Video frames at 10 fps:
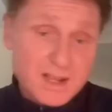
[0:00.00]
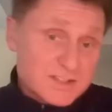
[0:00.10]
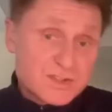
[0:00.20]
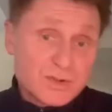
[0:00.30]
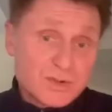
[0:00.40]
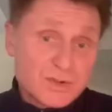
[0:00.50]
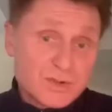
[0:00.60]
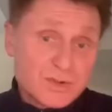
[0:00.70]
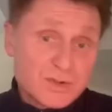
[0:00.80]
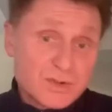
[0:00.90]
So
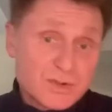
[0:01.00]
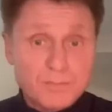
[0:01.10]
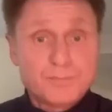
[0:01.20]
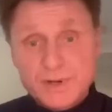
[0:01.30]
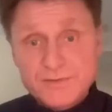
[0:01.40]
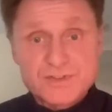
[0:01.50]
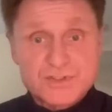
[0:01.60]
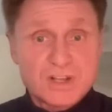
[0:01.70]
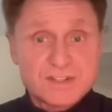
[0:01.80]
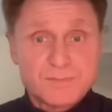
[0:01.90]
Thomas Tuchel, previous
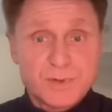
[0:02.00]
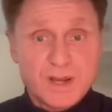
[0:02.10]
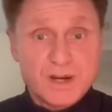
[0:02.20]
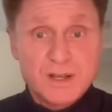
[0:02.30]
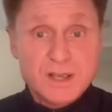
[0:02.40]
Chelsea player,